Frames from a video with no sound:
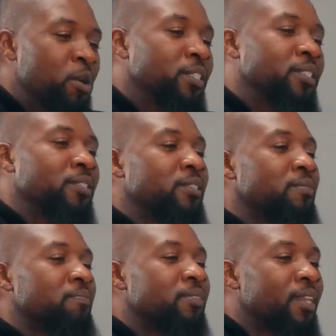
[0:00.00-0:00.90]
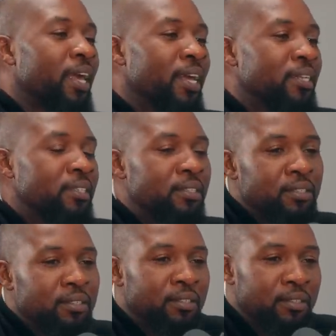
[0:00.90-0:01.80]
moss
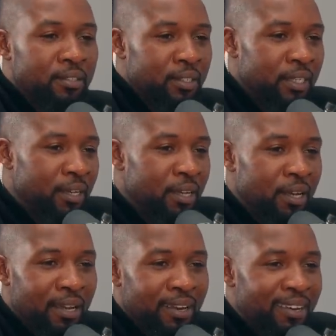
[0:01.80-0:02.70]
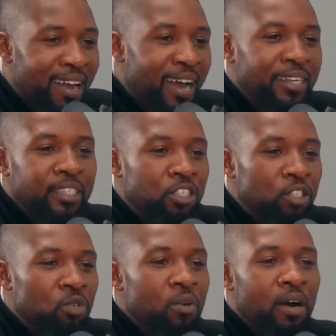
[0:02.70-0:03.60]
is
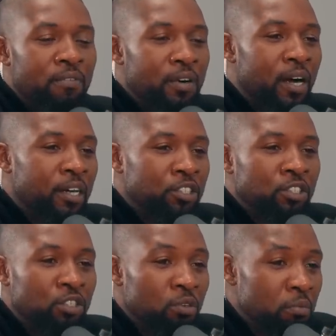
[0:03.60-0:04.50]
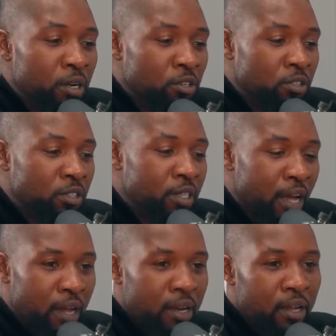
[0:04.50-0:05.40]
ninety-two of hundred two minerals
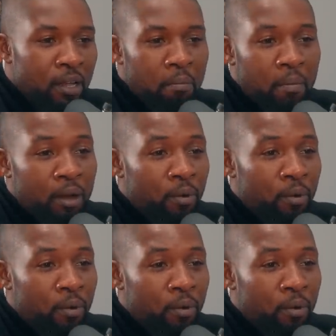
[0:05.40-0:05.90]
that my